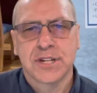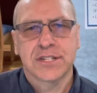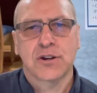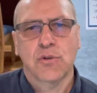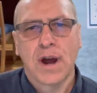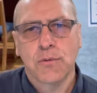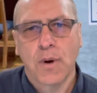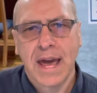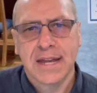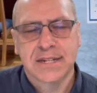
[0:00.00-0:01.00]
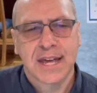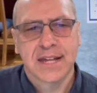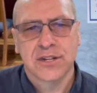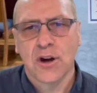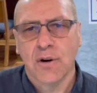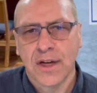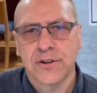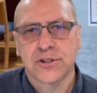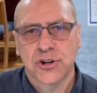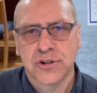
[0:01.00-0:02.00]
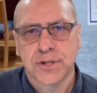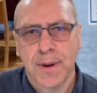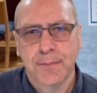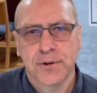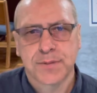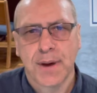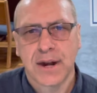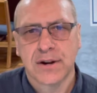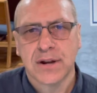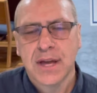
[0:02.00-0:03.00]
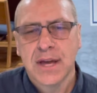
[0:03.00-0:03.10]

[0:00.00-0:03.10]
just a great way to get to know other church members better,